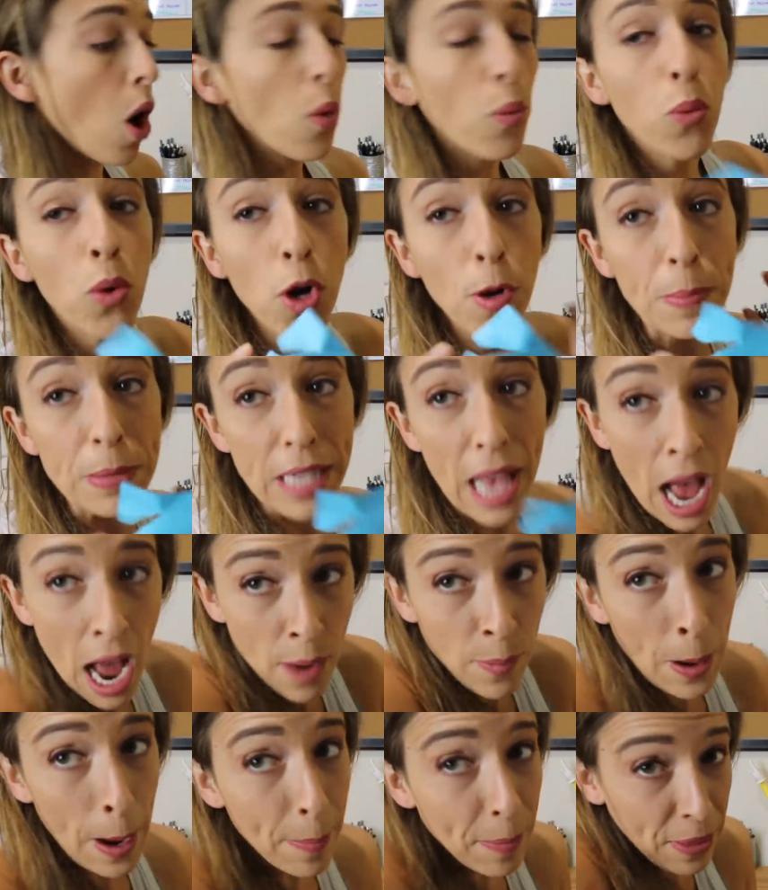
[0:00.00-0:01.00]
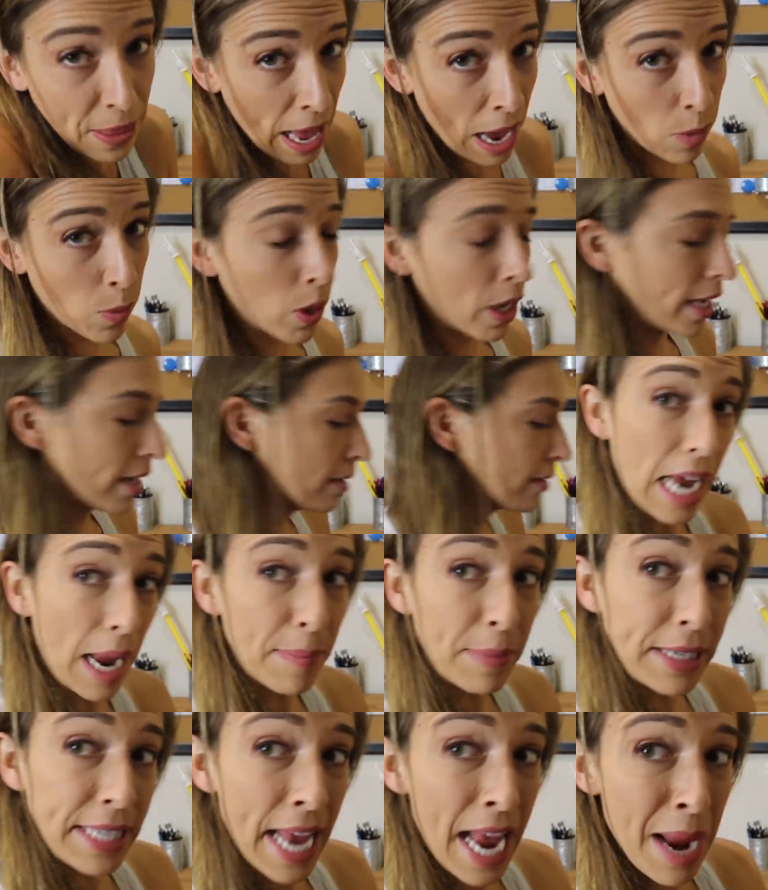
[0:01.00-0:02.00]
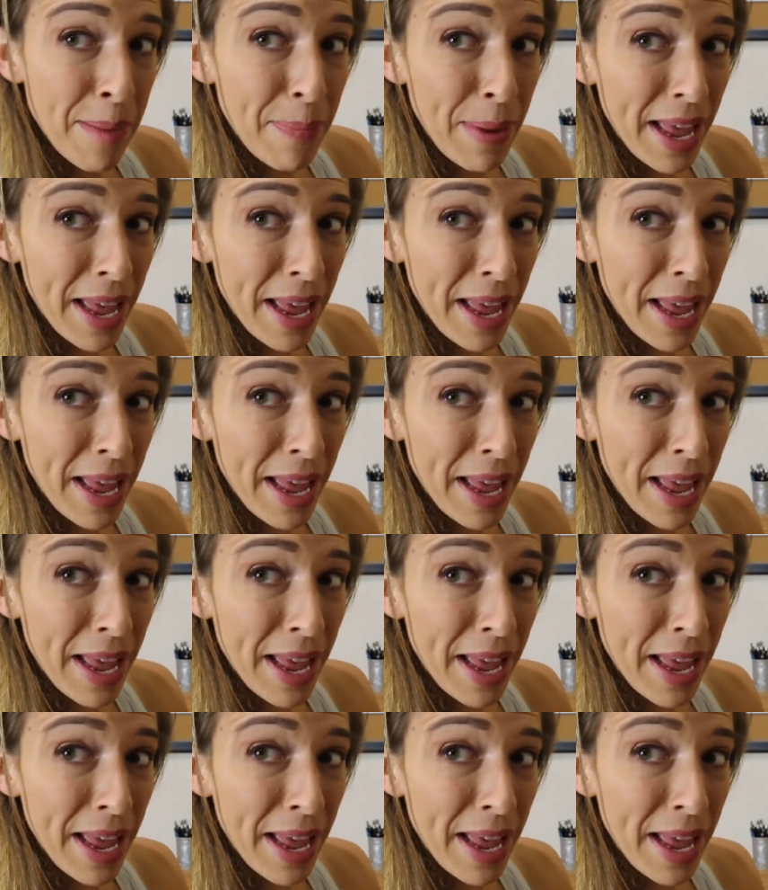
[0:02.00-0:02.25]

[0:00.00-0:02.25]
Oh, whoops, I ripped that one. Time to tape